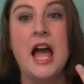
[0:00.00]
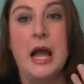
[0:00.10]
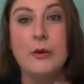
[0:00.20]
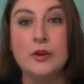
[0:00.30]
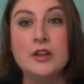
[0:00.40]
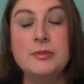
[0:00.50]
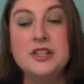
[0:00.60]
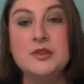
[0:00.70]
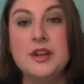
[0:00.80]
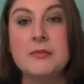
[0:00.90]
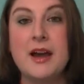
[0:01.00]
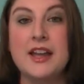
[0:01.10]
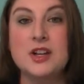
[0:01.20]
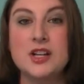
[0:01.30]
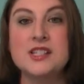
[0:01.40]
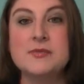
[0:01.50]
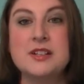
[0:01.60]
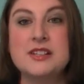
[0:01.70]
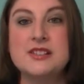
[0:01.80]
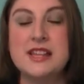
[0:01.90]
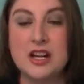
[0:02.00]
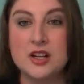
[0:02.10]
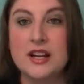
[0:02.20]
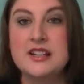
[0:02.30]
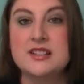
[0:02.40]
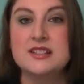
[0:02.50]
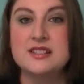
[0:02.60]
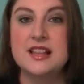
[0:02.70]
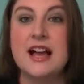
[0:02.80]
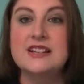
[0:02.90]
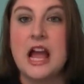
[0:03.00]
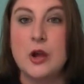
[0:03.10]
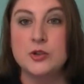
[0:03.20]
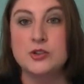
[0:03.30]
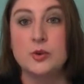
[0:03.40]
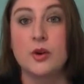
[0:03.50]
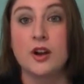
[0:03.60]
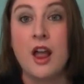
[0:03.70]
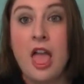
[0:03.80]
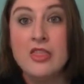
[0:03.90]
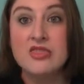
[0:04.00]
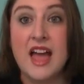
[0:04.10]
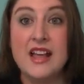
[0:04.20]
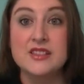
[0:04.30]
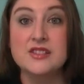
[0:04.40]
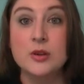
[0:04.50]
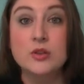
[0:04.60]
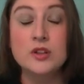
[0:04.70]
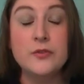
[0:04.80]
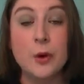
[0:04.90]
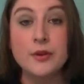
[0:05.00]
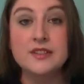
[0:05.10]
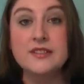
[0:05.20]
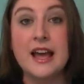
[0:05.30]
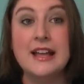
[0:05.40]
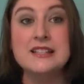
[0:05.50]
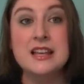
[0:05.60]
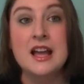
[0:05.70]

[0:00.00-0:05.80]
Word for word: I will be doing my Christmas decoration slash house tour then. So look forward to that.